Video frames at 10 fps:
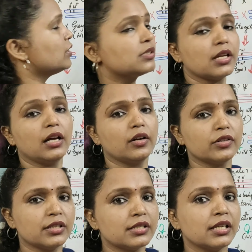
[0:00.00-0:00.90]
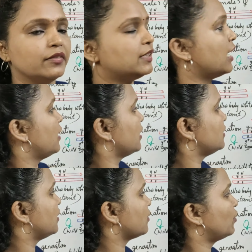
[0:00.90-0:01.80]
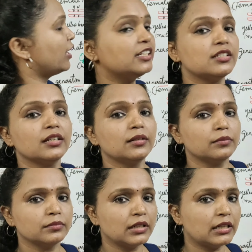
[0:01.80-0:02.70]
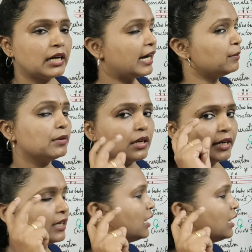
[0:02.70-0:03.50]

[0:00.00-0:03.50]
wing is a recessive character. White eye